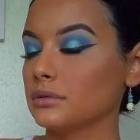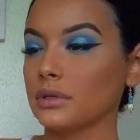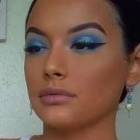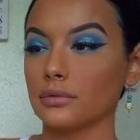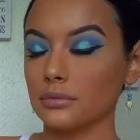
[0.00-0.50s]

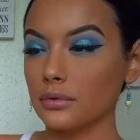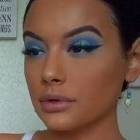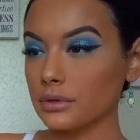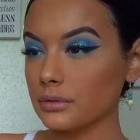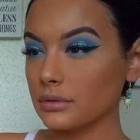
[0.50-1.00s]
never
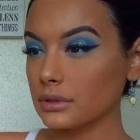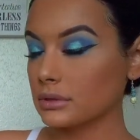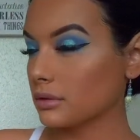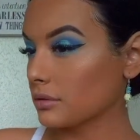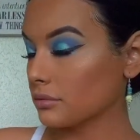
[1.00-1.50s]
worn this
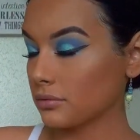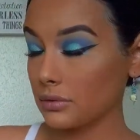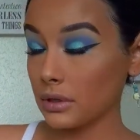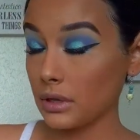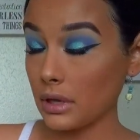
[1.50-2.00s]
color
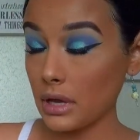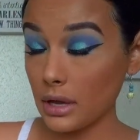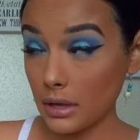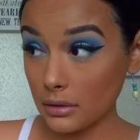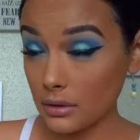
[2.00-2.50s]
before.
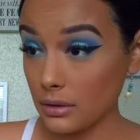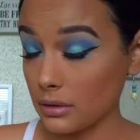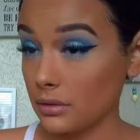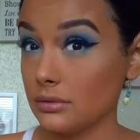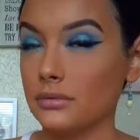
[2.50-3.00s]

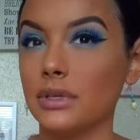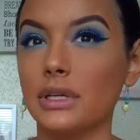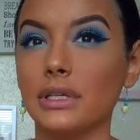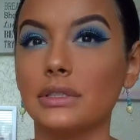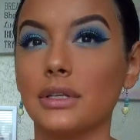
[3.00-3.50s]
Oh, when it
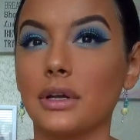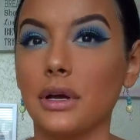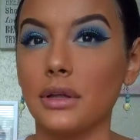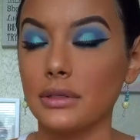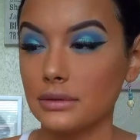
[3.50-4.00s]
gets in your
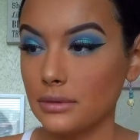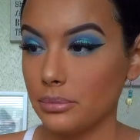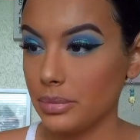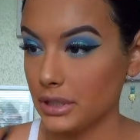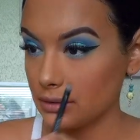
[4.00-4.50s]
eye, that's the
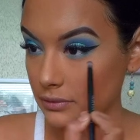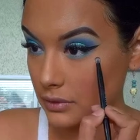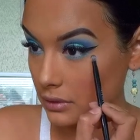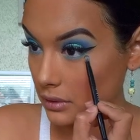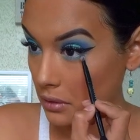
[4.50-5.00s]
best
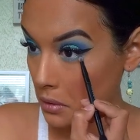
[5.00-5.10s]
feeling.